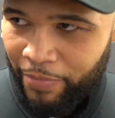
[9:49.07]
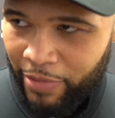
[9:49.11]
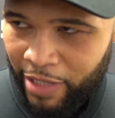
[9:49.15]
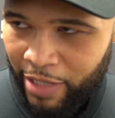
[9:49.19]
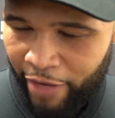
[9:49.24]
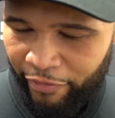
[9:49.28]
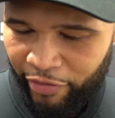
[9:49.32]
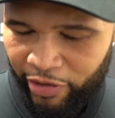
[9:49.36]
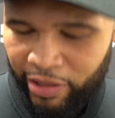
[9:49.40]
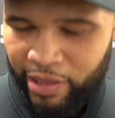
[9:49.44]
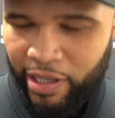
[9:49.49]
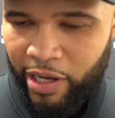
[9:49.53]

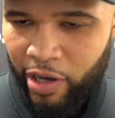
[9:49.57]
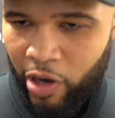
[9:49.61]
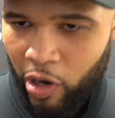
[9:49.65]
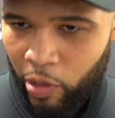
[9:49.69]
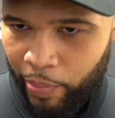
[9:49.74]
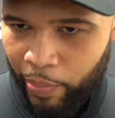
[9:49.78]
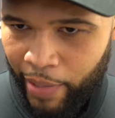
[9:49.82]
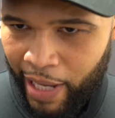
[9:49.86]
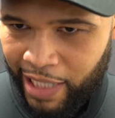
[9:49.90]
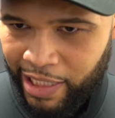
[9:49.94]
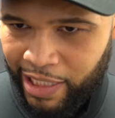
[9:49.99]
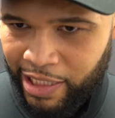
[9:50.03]
they think they know
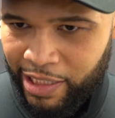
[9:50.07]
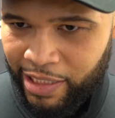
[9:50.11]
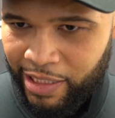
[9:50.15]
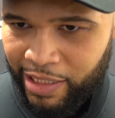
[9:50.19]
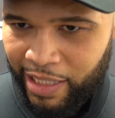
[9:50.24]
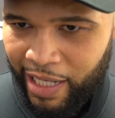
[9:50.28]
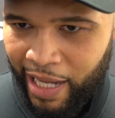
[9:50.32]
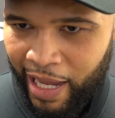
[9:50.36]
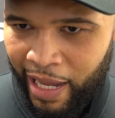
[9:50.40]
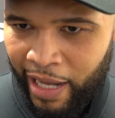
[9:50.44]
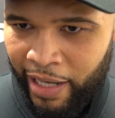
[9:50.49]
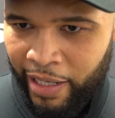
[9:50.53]
best
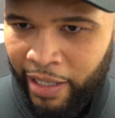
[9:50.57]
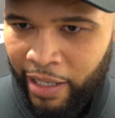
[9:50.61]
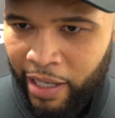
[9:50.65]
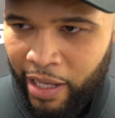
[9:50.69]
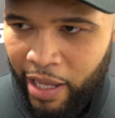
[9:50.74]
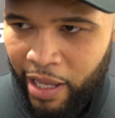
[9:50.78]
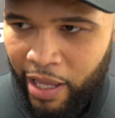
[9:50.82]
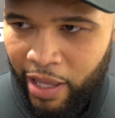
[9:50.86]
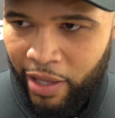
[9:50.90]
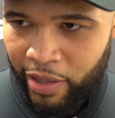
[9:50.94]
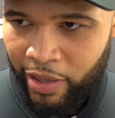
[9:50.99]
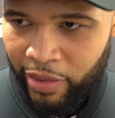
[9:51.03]
and
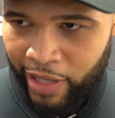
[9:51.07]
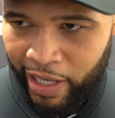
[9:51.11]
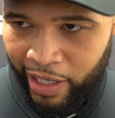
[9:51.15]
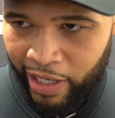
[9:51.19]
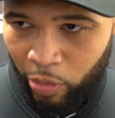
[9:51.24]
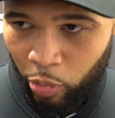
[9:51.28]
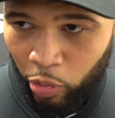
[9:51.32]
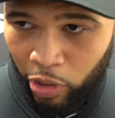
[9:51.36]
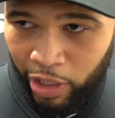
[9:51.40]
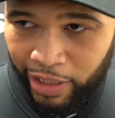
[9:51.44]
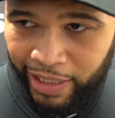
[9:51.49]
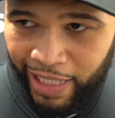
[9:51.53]
they
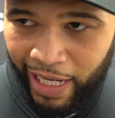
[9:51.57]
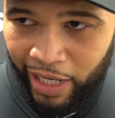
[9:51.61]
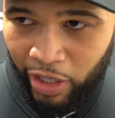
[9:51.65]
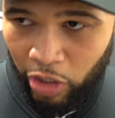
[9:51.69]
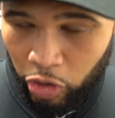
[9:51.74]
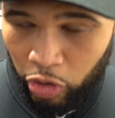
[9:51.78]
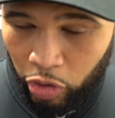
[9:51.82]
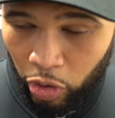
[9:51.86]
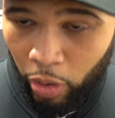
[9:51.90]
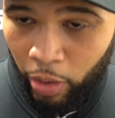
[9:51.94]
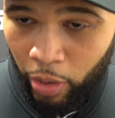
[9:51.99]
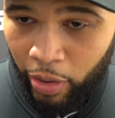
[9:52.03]
want to take
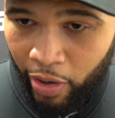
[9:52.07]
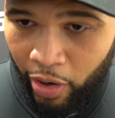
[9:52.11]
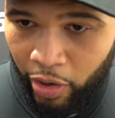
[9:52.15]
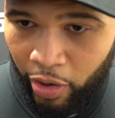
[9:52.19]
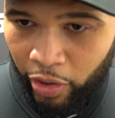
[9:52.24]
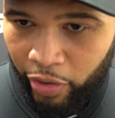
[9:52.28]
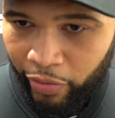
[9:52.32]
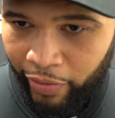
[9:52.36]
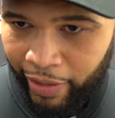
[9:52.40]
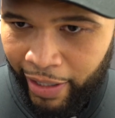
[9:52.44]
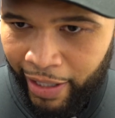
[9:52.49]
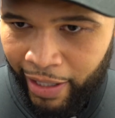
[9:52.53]
control of their
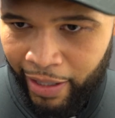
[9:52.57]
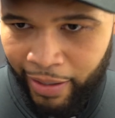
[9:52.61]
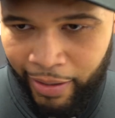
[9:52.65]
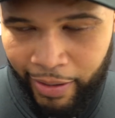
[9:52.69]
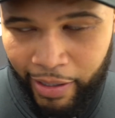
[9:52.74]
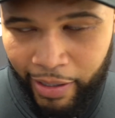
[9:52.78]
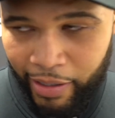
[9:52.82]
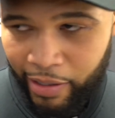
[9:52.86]
own career.